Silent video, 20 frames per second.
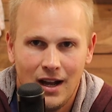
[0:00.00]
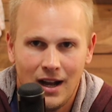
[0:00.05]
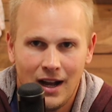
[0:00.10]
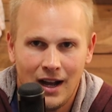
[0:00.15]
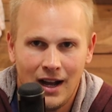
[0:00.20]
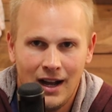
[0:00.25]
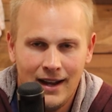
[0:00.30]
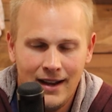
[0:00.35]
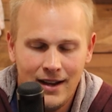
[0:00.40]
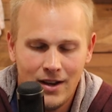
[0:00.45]

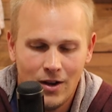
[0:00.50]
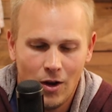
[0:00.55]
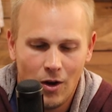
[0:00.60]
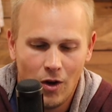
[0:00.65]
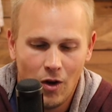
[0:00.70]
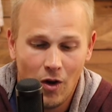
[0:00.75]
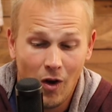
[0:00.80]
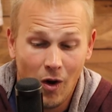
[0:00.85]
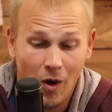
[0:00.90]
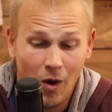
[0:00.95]
I
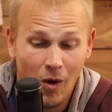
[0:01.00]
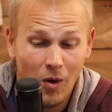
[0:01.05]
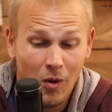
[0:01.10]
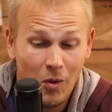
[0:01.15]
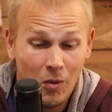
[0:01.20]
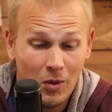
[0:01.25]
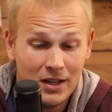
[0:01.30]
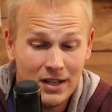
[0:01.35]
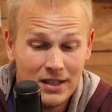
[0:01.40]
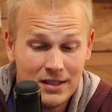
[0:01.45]

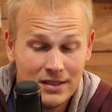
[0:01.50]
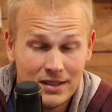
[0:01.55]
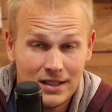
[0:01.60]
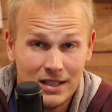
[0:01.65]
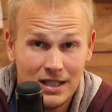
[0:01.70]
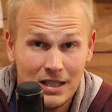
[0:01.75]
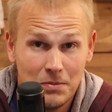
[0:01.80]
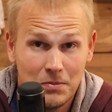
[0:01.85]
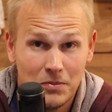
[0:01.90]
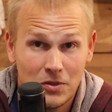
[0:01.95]
always
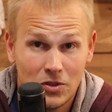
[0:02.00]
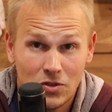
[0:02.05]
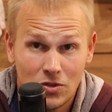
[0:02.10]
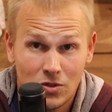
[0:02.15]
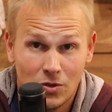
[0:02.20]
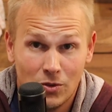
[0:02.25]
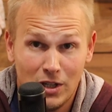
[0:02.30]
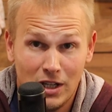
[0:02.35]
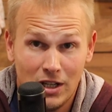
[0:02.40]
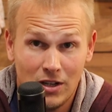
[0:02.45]
keep the
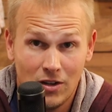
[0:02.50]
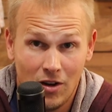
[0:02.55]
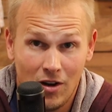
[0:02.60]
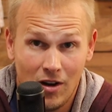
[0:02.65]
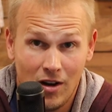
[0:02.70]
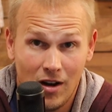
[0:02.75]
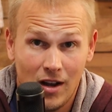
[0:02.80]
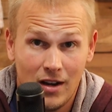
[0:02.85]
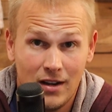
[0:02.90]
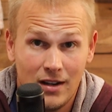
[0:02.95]
screen
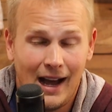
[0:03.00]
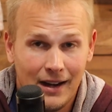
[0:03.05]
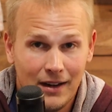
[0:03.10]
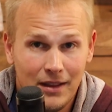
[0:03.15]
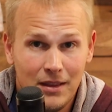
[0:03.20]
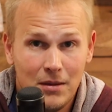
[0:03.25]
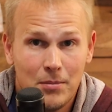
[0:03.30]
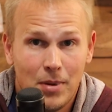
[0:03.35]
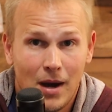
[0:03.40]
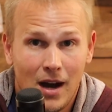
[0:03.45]
on. Out
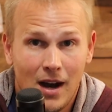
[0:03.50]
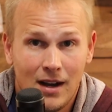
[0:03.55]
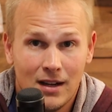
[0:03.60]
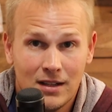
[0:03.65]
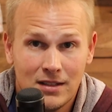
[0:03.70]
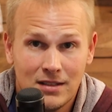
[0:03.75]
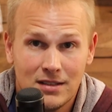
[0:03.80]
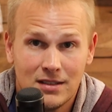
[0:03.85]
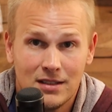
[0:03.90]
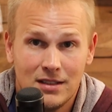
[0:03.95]
of the
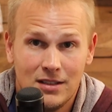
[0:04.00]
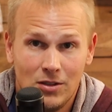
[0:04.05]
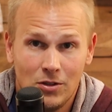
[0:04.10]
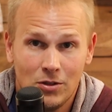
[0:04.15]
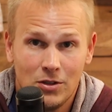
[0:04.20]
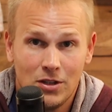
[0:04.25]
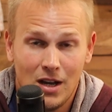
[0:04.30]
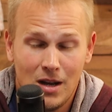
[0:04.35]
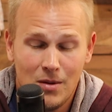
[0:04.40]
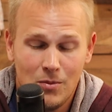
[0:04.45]
box,
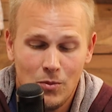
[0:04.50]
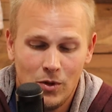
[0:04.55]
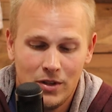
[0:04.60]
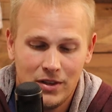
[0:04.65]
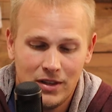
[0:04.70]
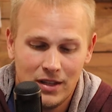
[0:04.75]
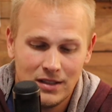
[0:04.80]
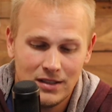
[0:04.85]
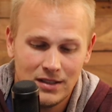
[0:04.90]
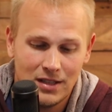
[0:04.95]
it'll come
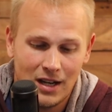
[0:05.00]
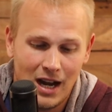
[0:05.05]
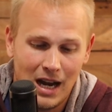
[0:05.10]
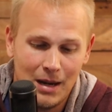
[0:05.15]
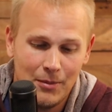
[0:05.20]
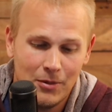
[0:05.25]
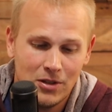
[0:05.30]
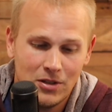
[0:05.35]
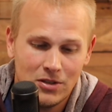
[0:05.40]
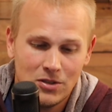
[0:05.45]
with a
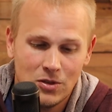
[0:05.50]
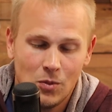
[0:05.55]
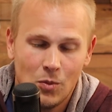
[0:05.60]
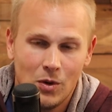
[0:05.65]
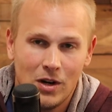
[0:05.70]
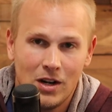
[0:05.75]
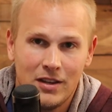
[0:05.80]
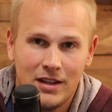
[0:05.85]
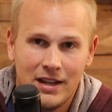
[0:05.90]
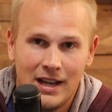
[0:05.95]
timer to
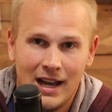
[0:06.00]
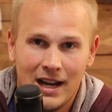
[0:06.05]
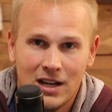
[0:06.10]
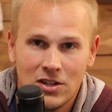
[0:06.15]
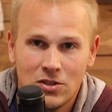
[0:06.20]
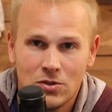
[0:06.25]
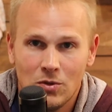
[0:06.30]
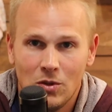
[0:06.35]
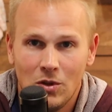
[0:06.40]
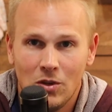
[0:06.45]
where the
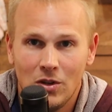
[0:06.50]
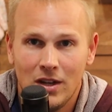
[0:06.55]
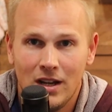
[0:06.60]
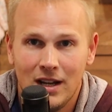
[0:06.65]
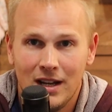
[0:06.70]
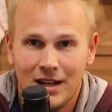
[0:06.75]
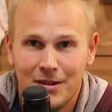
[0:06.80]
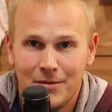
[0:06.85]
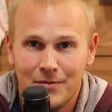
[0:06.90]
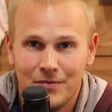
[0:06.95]

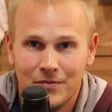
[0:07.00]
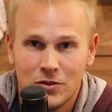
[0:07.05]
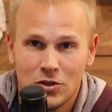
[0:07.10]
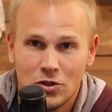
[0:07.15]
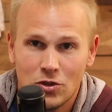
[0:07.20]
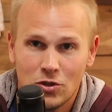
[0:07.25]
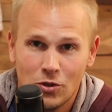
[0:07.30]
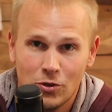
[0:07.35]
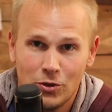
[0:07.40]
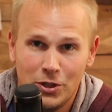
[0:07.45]
actual
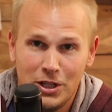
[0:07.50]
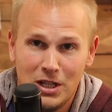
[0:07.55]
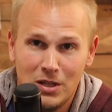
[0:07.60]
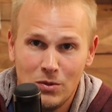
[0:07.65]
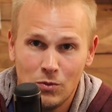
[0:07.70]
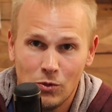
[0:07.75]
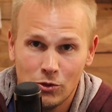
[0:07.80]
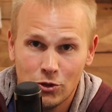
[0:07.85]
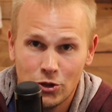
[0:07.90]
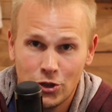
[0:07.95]

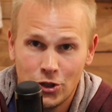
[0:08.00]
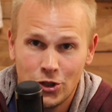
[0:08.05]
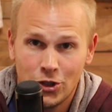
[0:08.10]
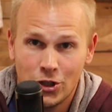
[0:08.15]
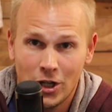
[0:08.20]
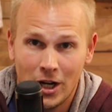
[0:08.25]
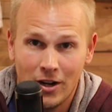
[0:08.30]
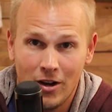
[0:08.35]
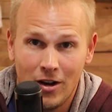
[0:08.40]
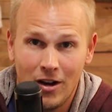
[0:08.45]
screen will
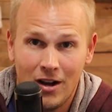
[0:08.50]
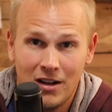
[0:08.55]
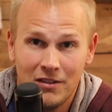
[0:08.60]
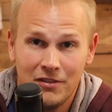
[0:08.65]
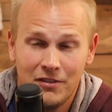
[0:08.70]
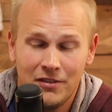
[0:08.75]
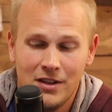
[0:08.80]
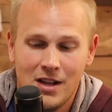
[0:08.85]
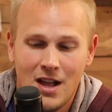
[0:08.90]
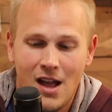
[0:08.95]
shut
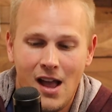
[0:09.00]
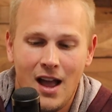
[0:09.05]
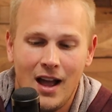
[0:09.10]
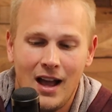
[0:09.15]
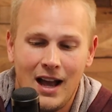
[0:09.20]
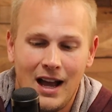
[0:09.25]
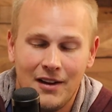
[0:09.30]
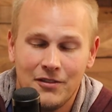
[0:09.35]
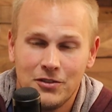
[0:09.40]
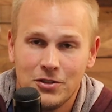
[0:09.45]
off
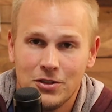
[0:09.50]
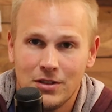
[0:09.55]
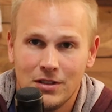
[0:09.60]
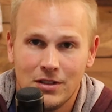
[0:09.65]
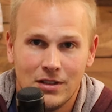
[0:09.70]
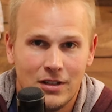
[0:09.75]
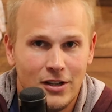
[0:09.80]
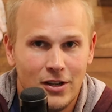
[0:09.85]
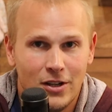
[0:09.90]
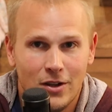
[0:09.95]

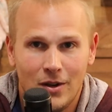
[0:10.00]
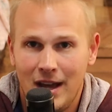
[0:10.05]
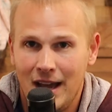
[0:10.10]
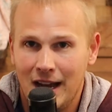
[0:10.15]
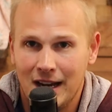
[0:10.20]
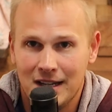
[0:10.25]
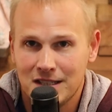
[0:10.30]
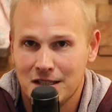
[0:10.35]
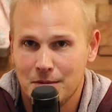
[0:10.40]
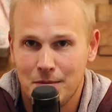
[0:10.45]
after, you know,
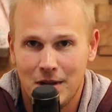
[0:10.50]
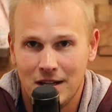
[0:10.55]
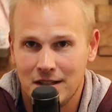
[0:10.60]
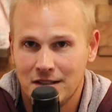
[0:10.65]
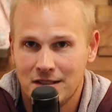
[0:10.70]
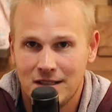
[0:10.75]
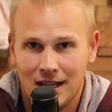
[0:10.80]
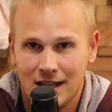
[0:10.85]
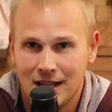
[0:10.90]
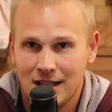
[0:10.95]
X amount
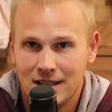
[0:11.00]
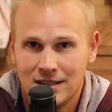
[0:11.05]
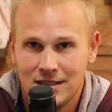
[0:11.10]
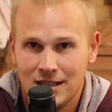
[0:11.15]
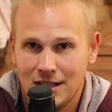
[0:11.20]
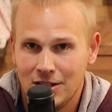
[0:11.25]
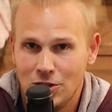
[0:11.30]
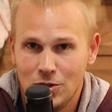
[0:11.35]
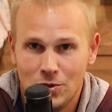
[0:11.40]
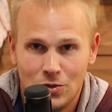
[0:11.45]
of seconds
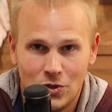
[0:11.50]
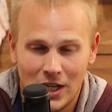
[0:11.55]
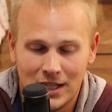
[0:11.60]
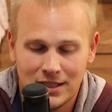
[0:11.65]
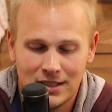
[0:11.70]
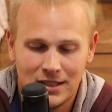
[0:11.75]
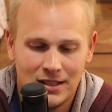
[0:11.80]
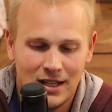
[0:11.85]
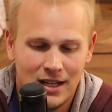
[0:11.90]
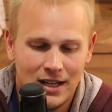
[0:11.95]
that you
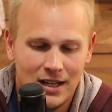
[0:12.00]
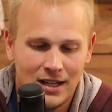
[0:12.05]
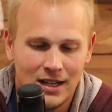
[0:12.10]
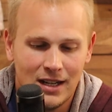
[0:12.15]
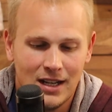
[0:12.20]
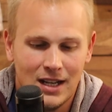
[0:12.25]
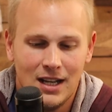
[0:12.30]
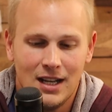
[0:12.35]
designate.